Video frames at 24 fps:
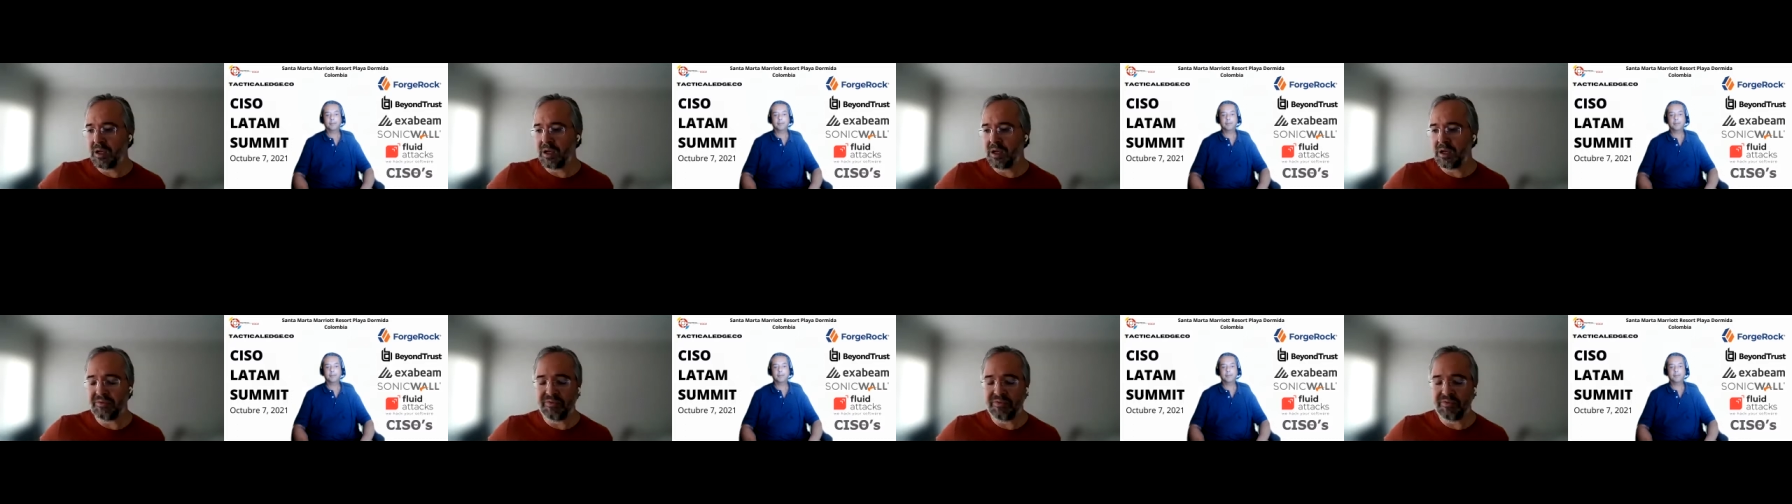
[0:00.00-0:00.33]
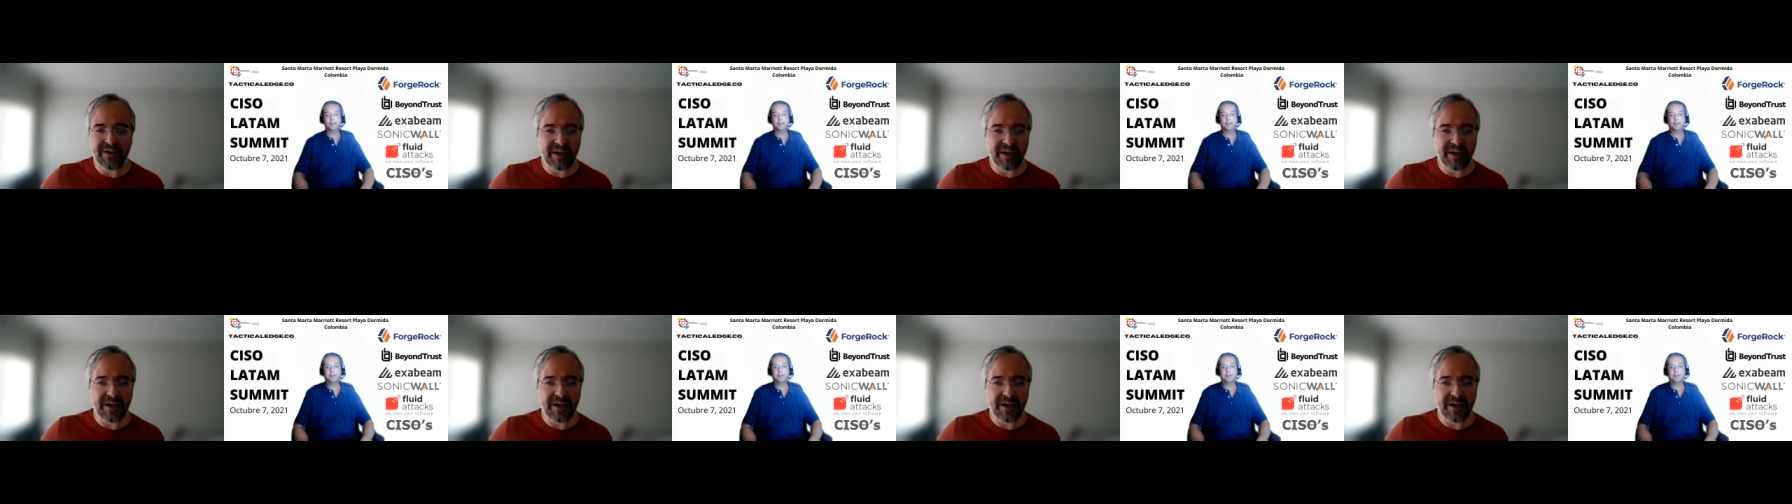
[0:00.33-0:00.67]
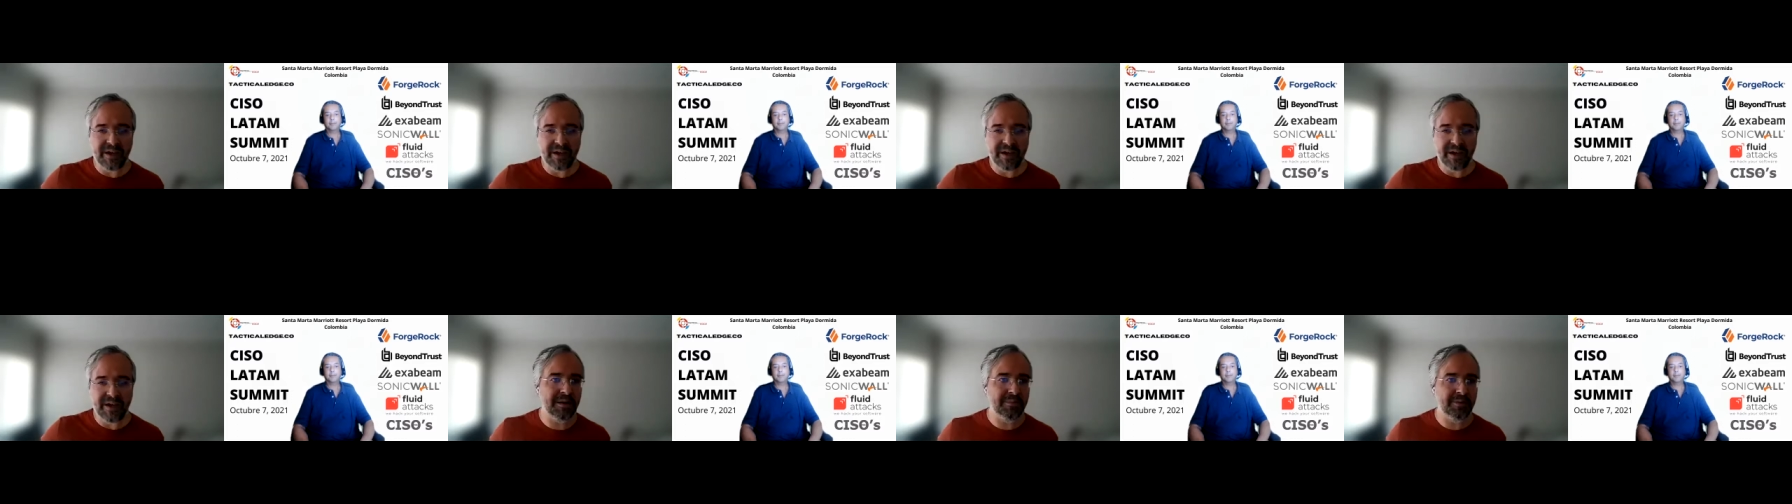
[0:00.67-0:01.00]
a vendor
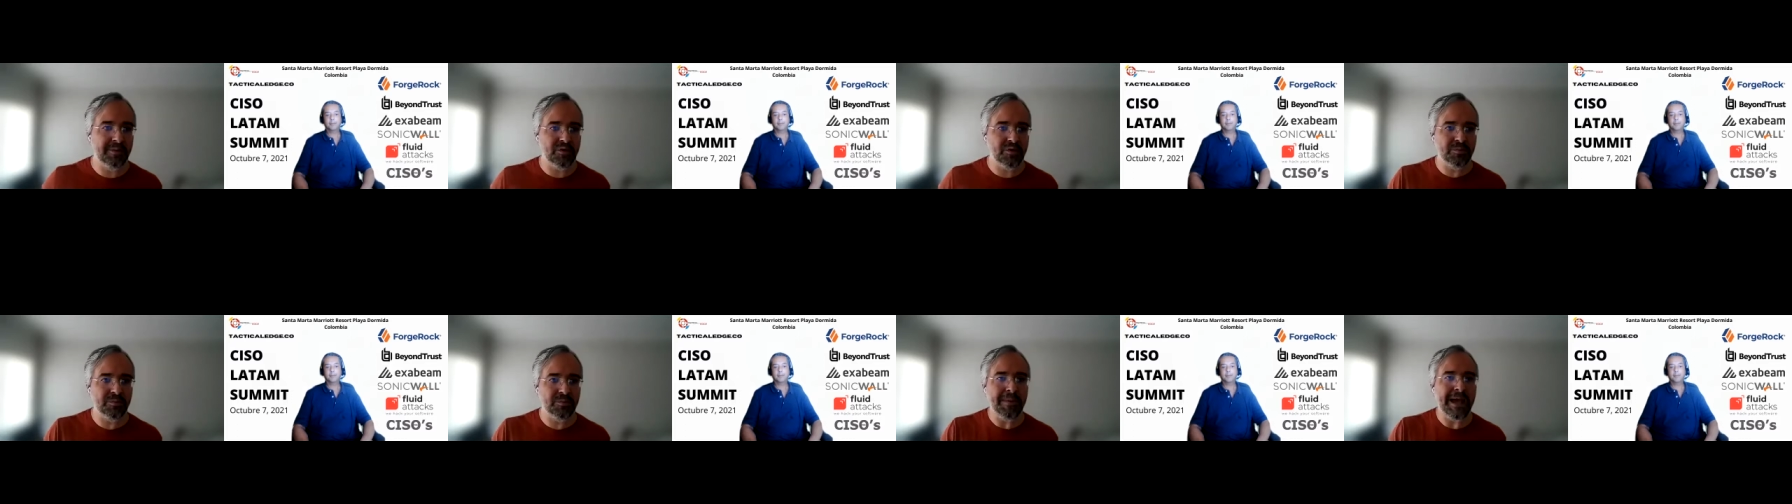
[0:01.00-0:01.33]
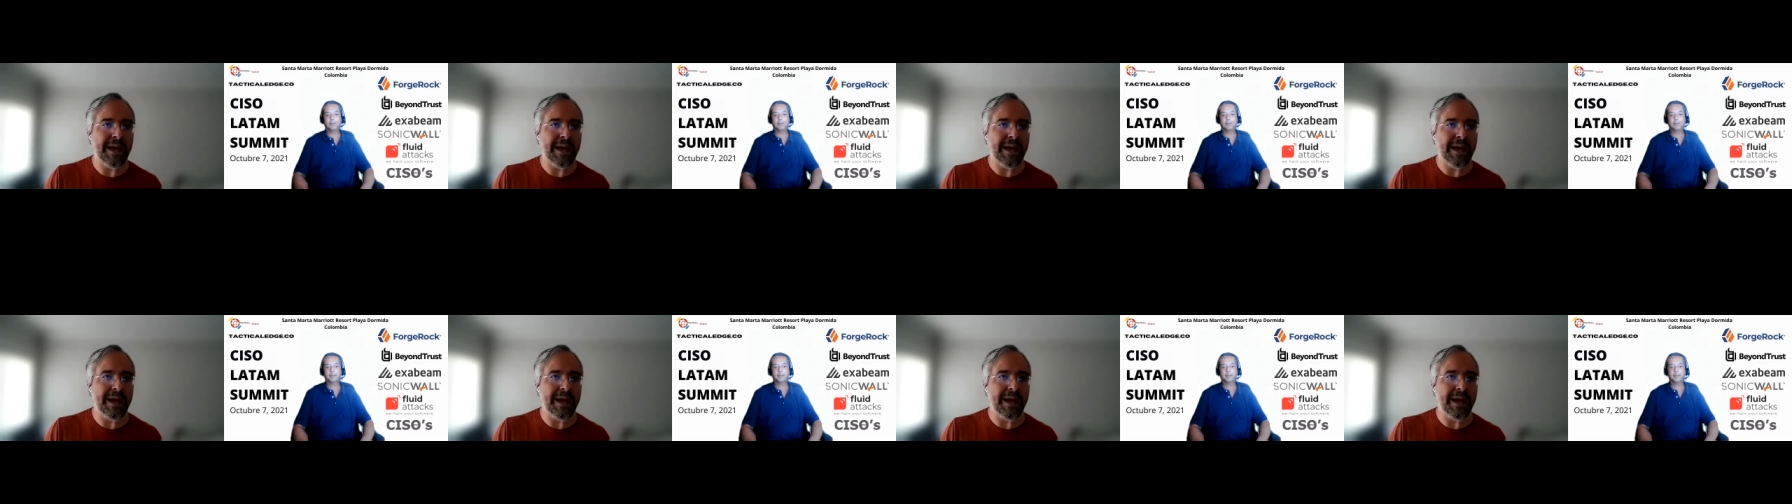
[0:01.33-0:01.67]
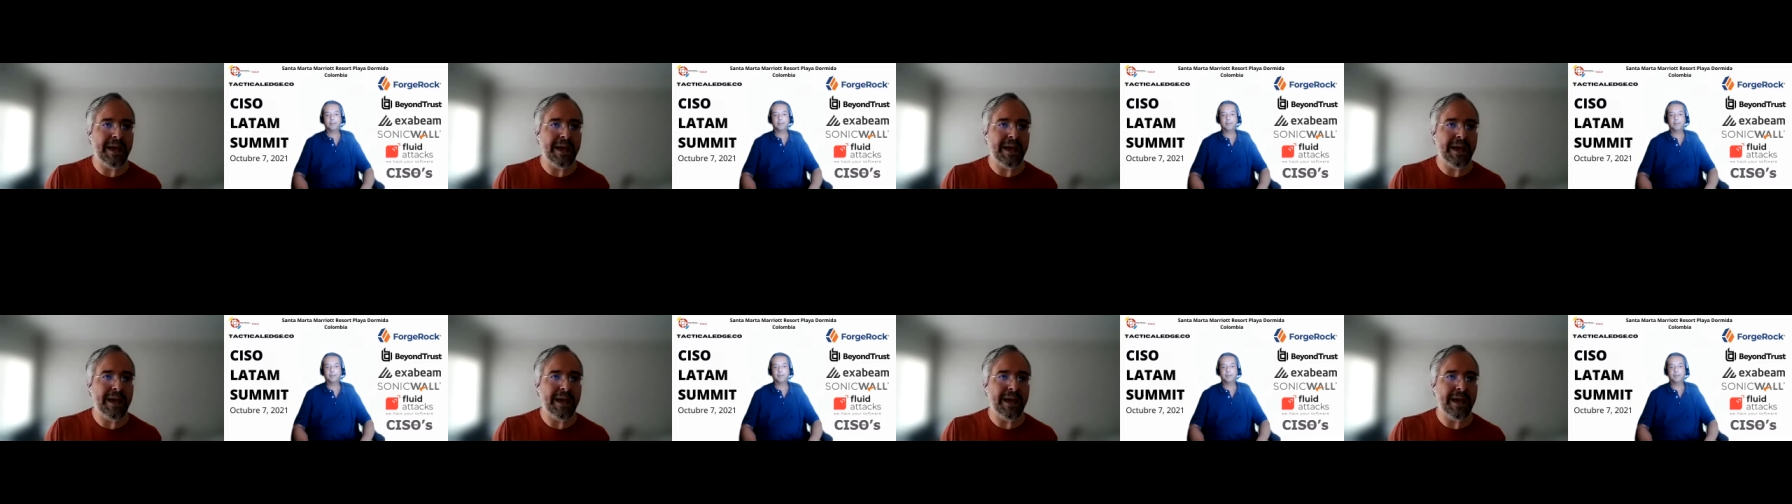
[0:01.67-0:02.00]
to be able to map
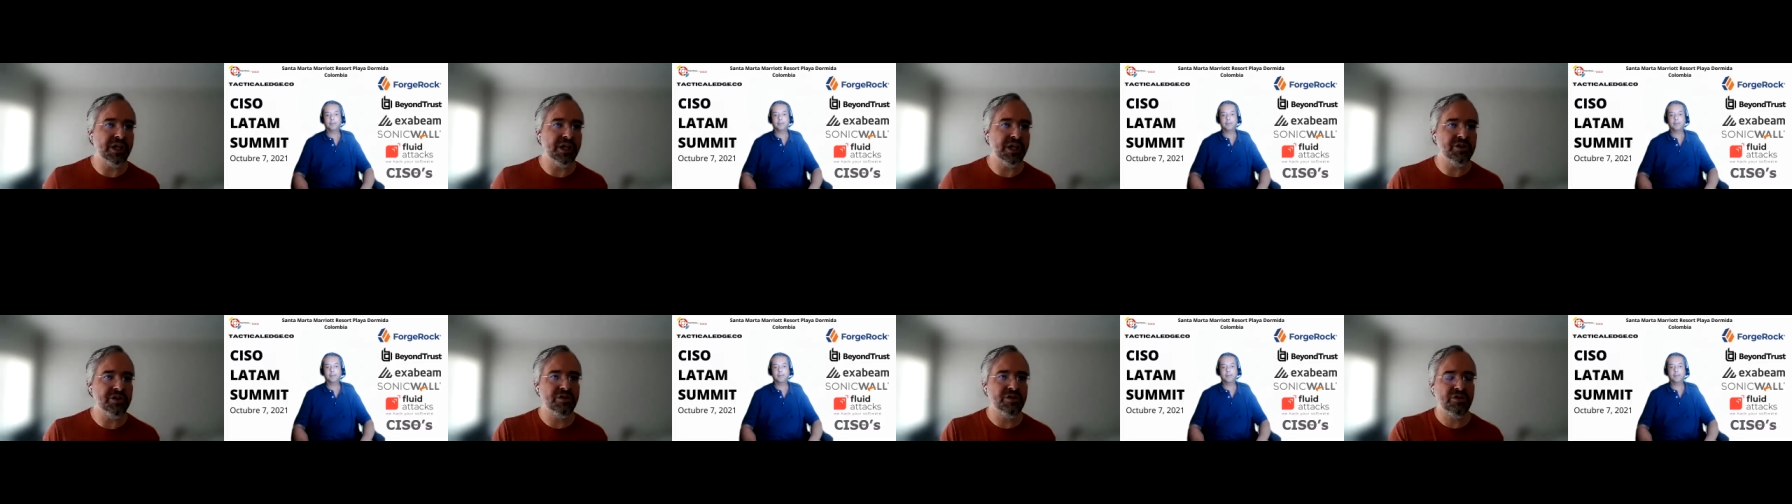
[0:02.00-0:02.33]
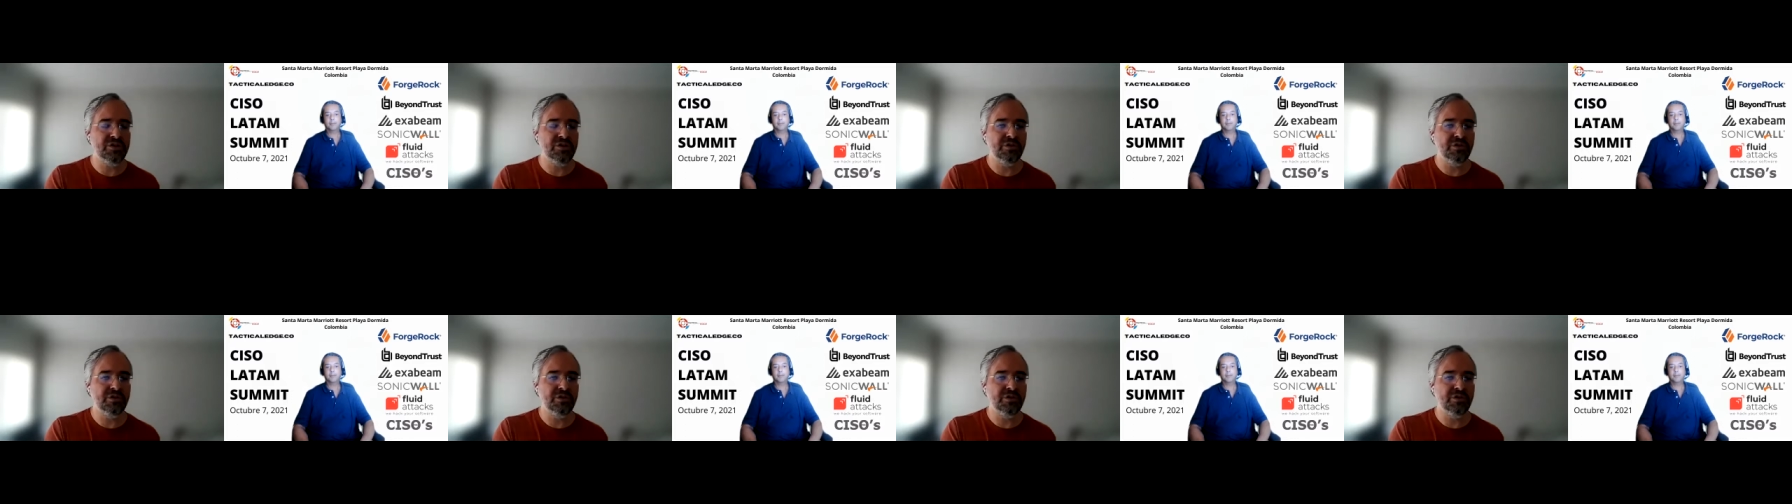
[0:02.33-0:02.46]
their detections